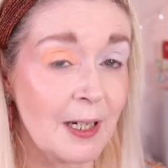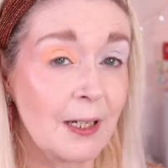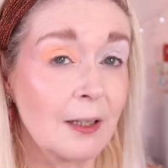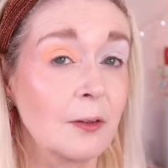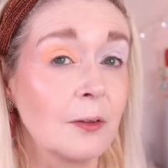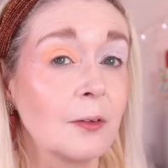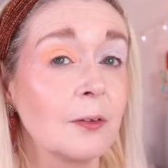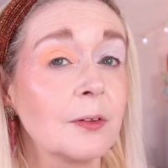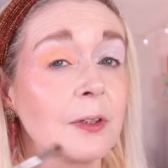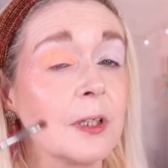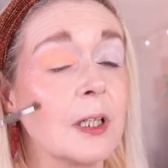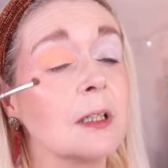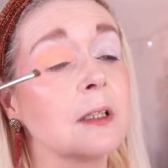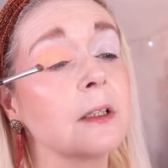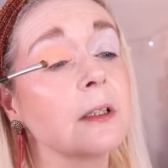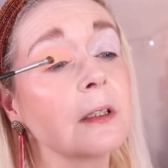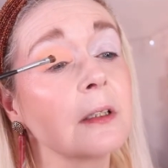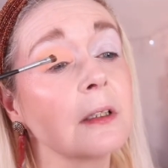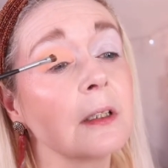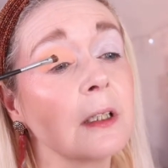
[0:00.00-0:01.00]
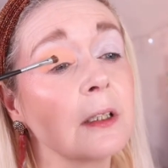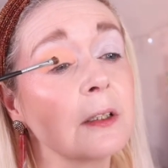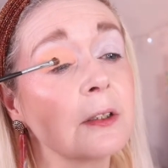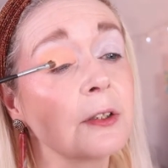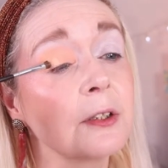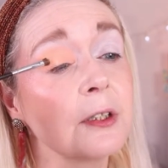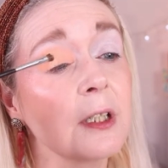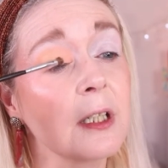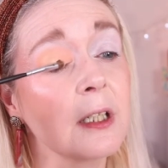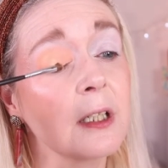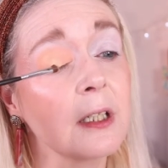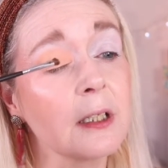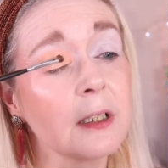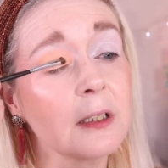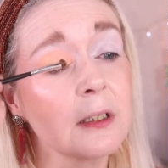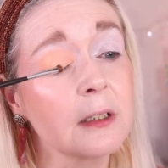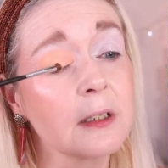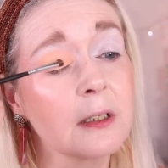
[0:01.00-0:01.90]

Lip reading: pack on that shade.